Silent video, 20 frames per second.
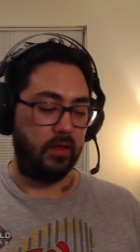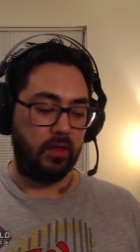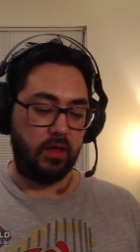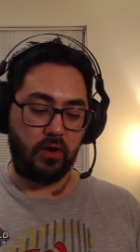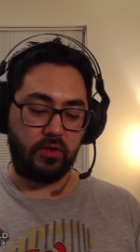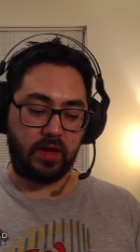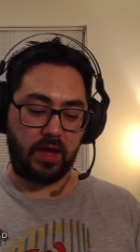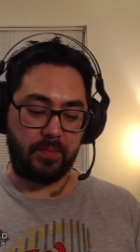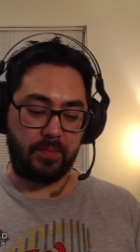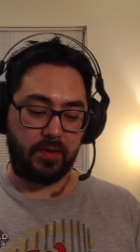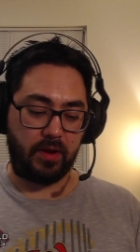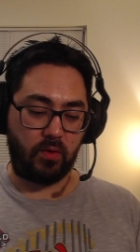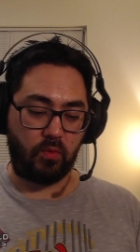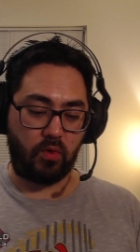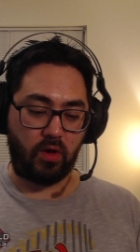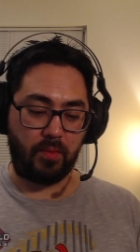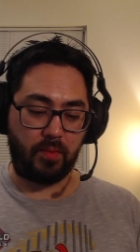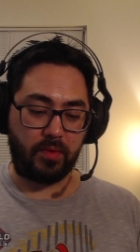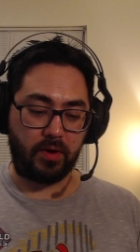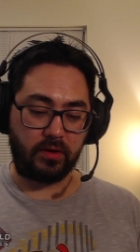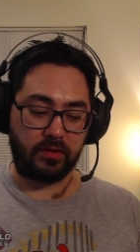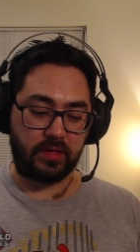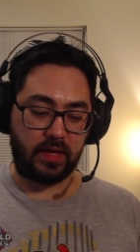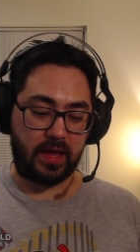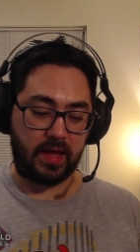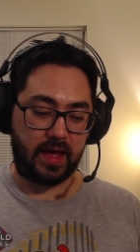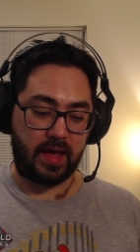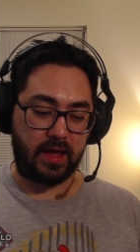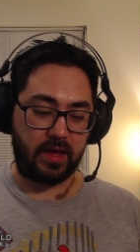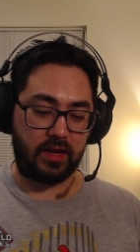Okay, but at Walmart, they
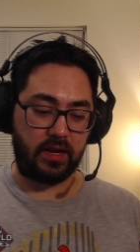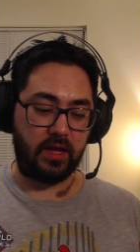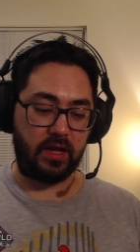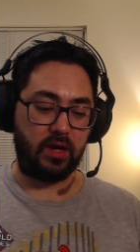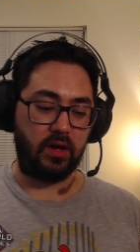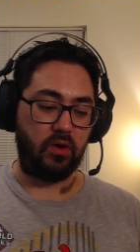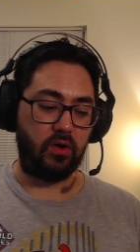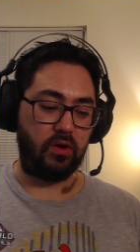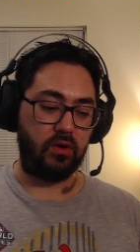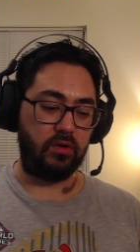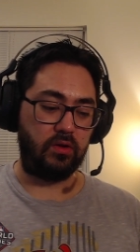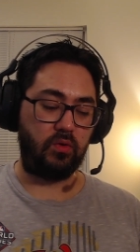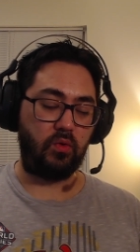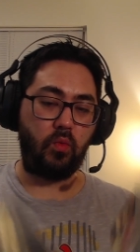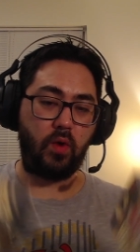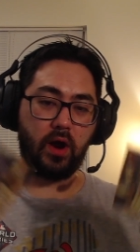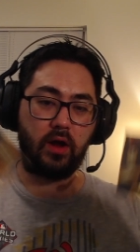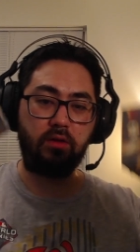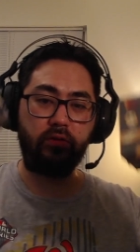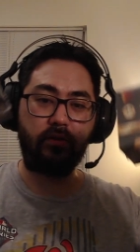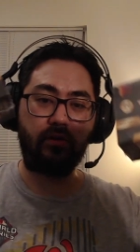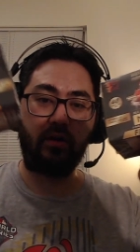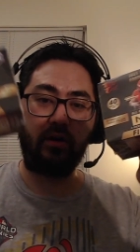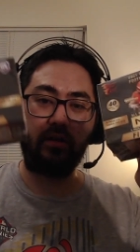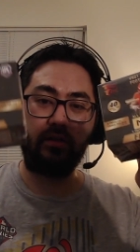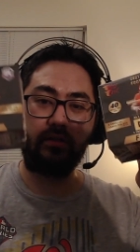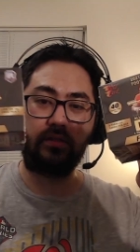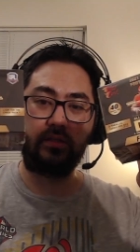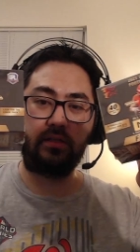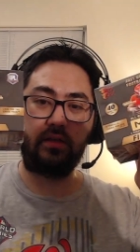had Wild
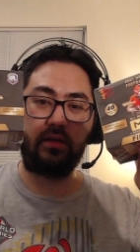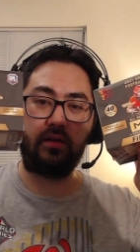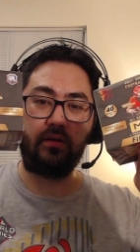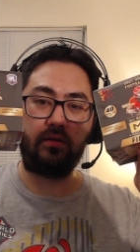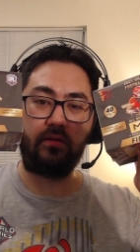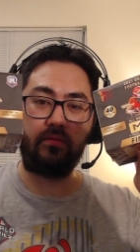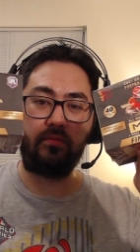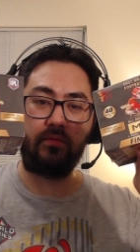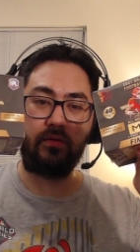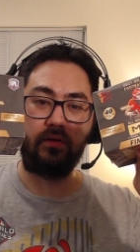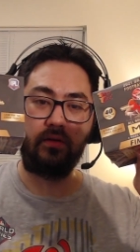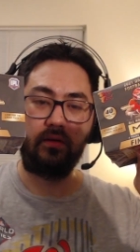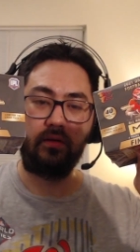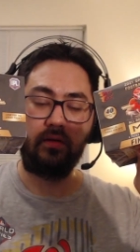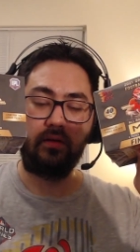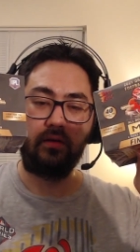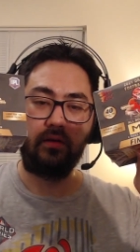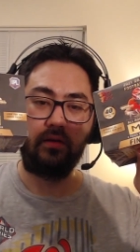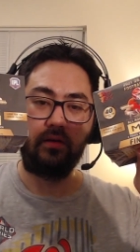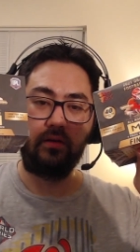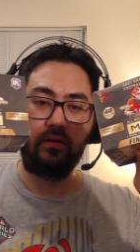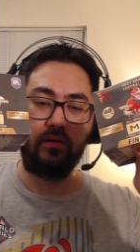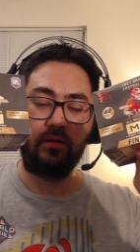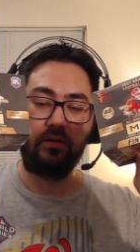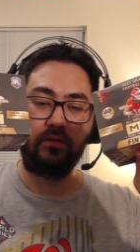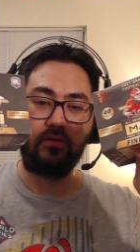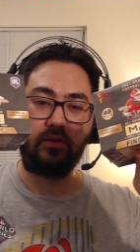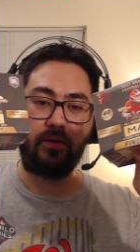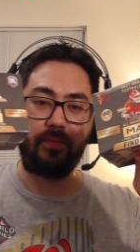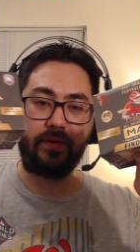Cards. So
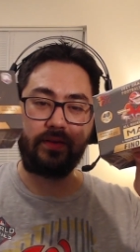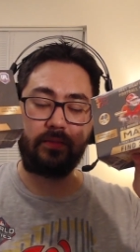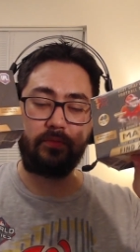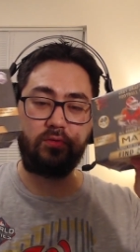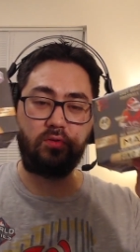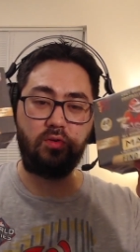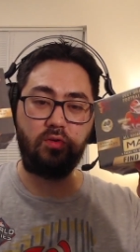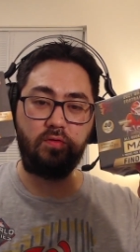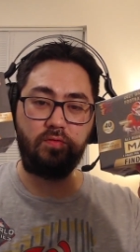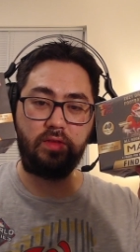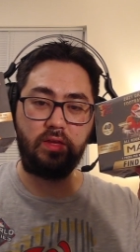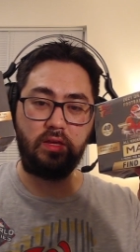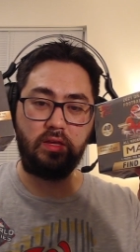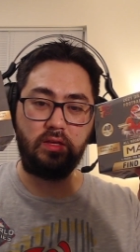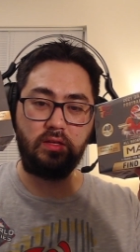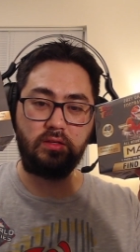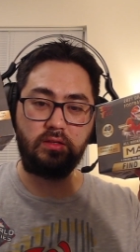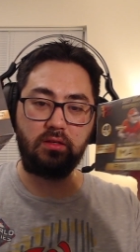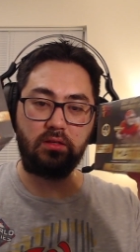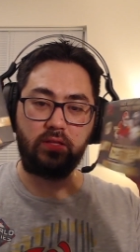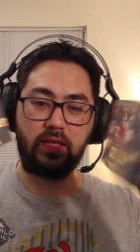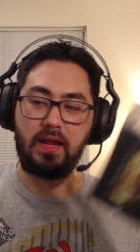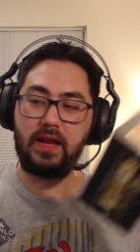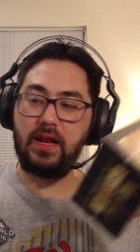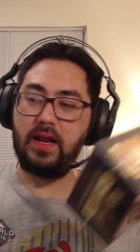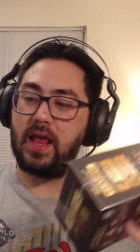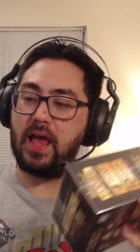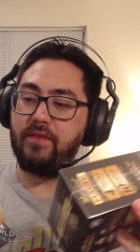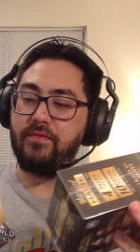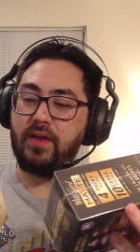I picked up two of these. They
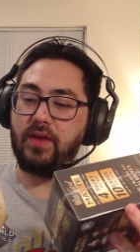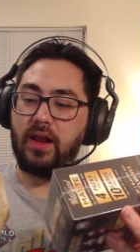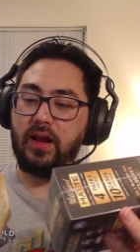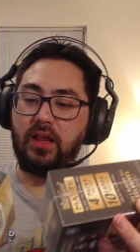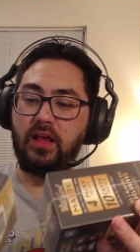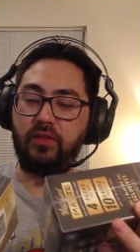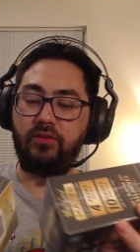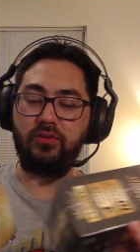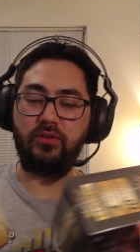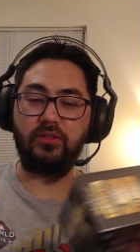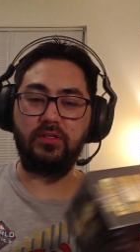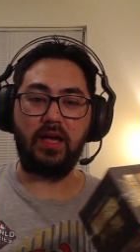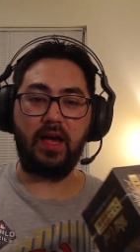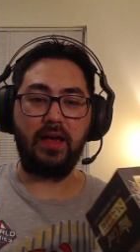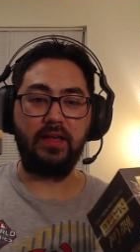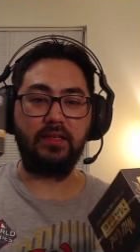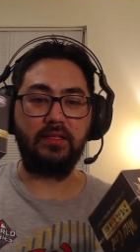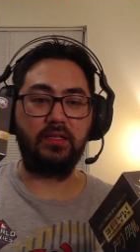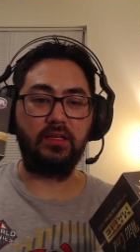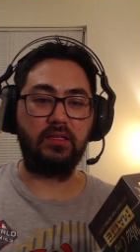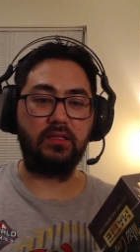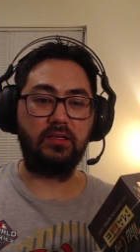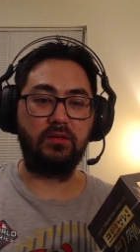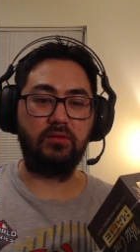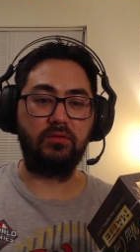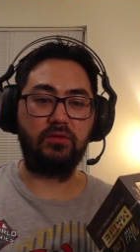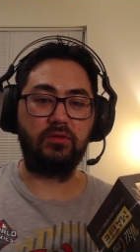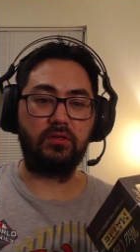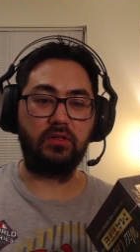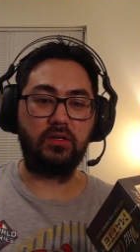didn't have any other sizes. It
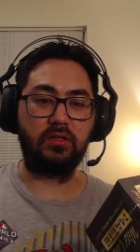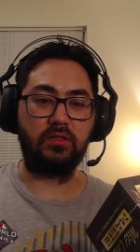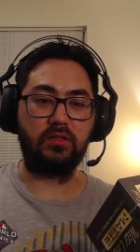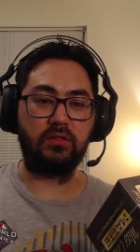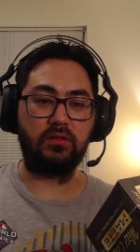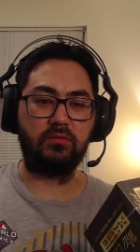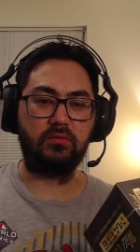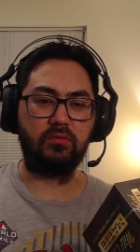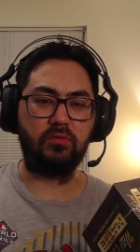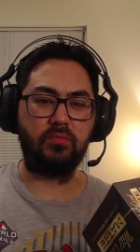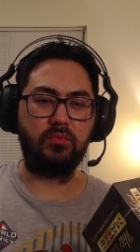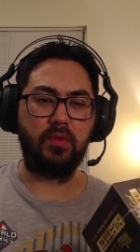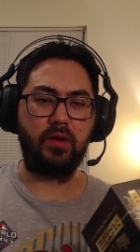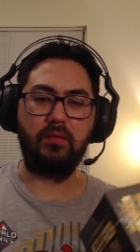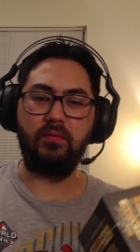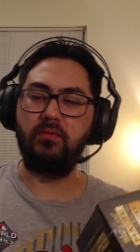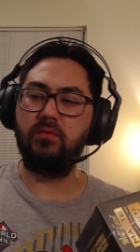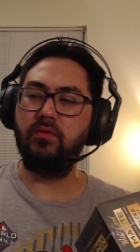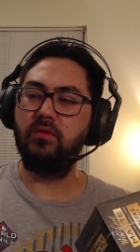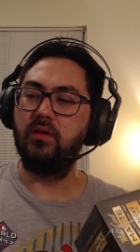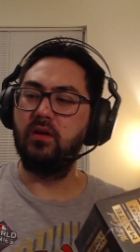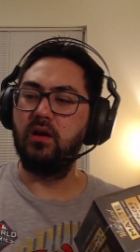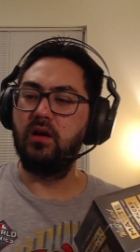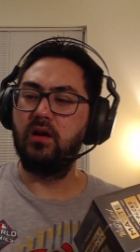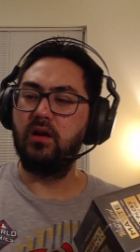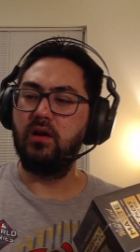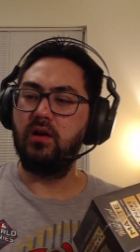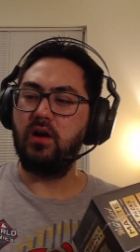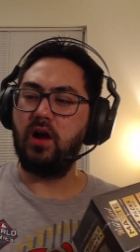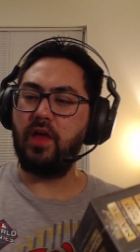was just,
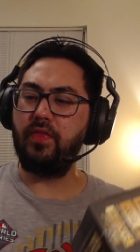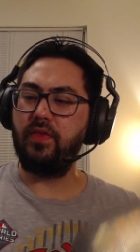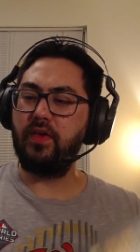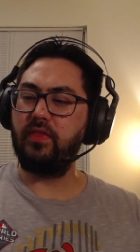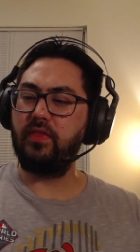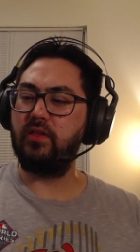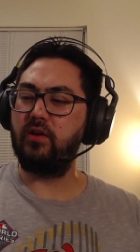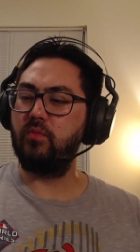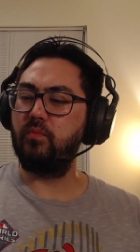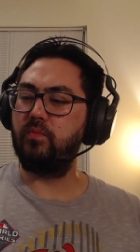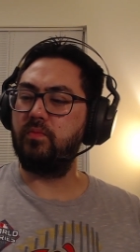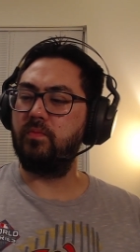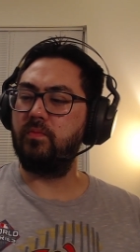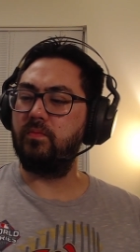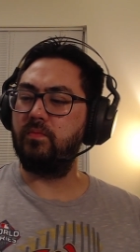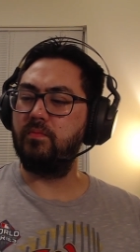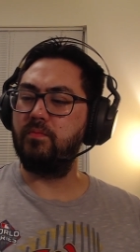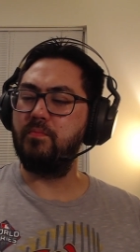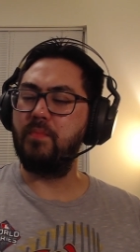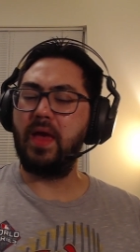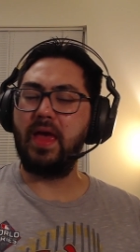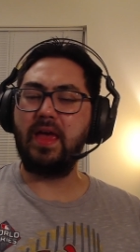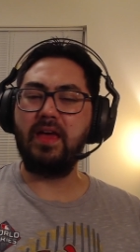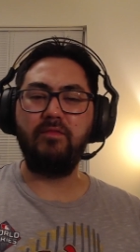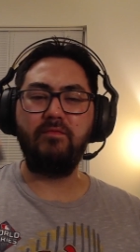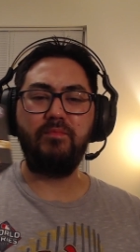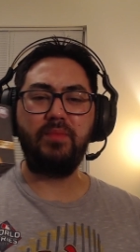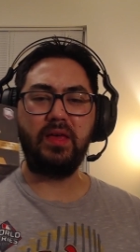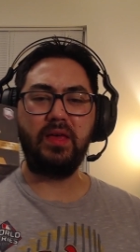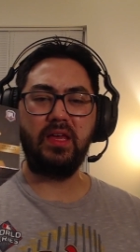I think there may
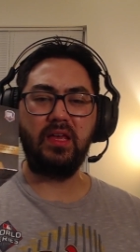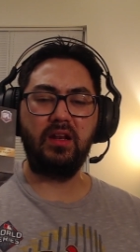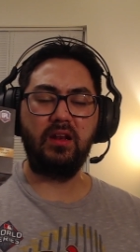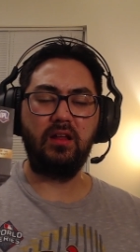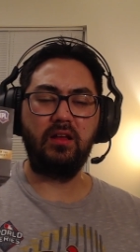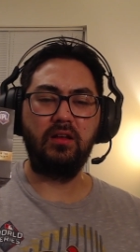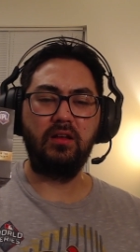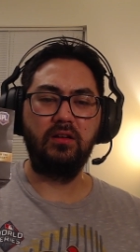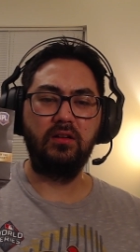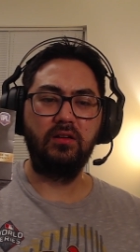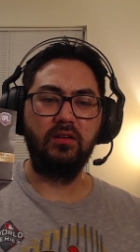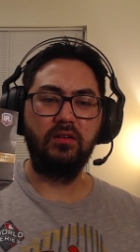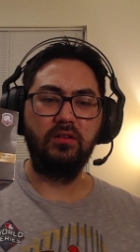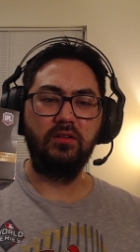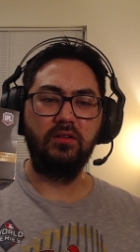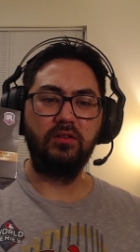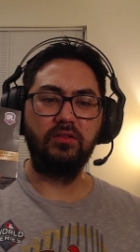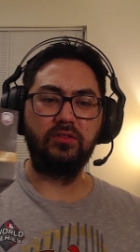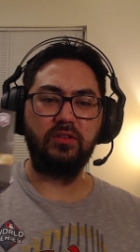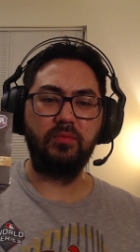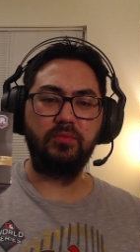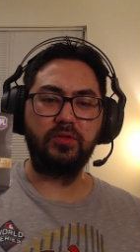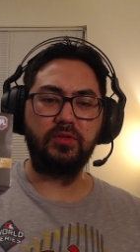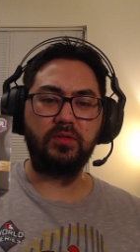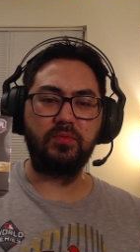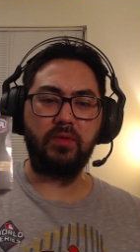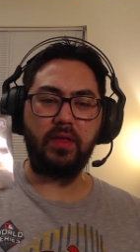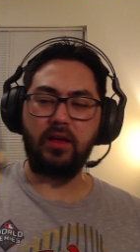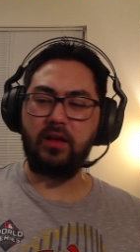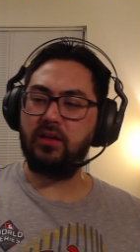have been some
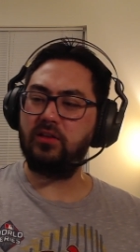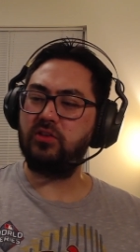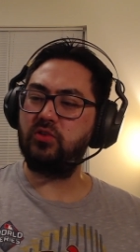like